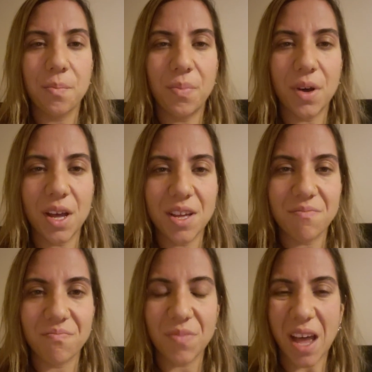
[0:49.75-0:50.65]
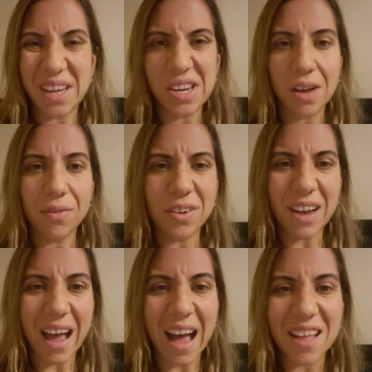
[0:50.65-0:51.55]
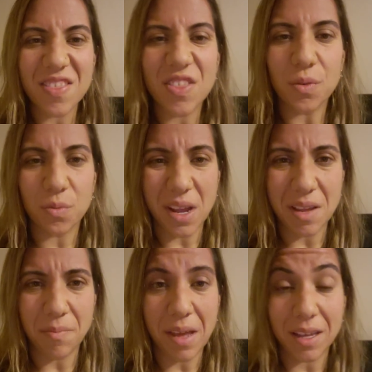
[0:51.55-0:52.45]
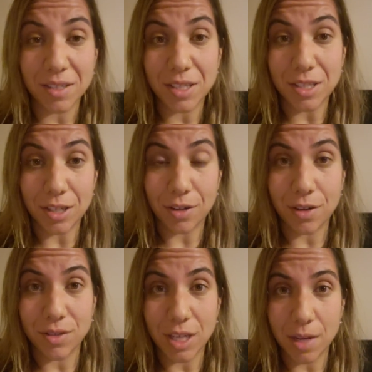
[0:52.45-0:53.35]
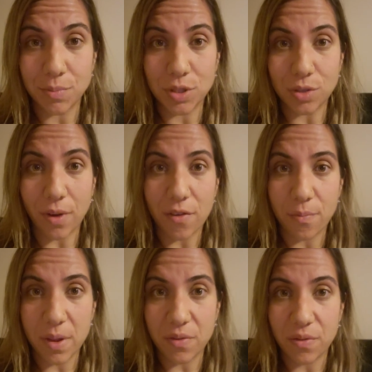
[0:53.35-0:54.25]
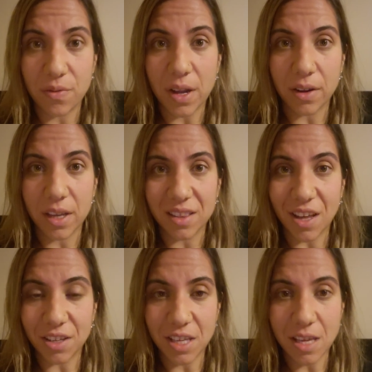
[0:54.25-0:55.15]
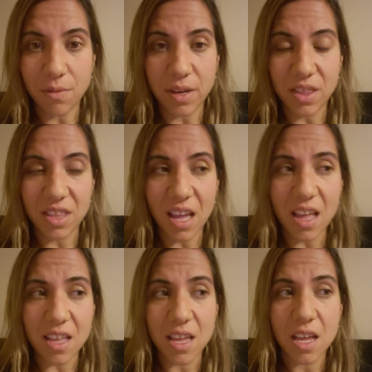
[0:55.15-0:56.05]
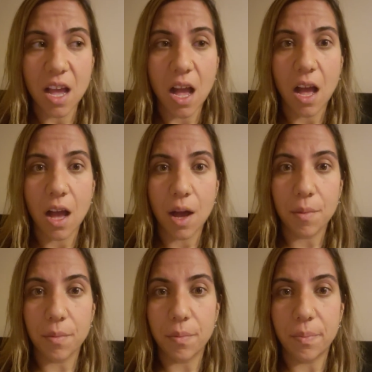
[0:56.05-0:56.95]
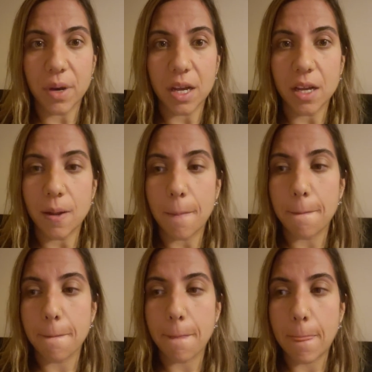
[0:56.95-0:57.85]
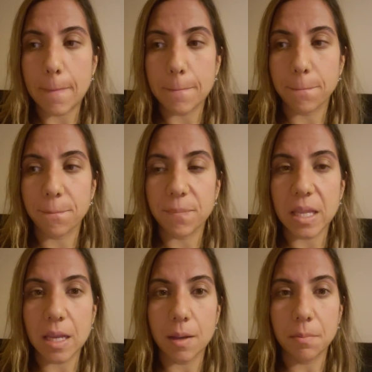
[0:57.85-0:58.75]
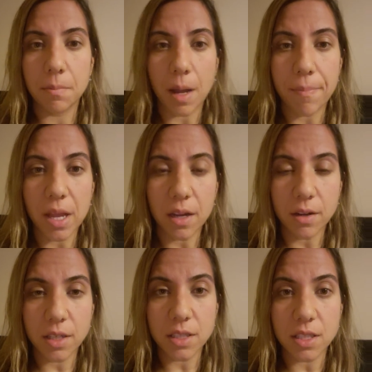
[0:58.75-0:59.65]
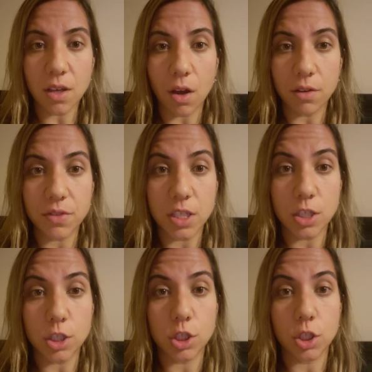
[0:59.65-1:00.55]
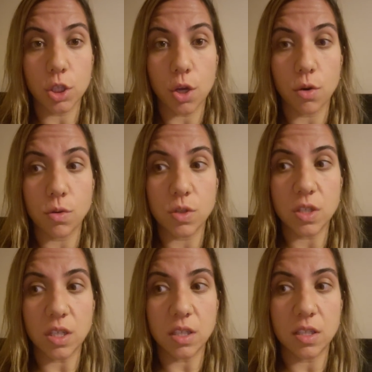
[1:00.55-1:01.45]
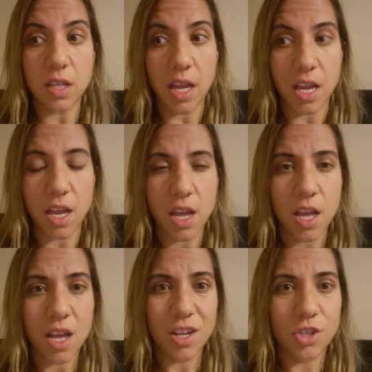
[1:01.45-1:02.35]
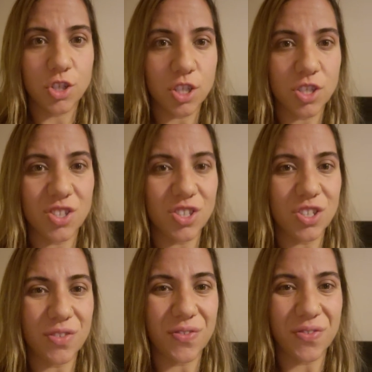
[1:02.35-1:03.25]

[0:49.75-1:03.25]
but I never had the Rain Man stereotype, so I've been very lucky with that. But my parents often disclosed, say, just to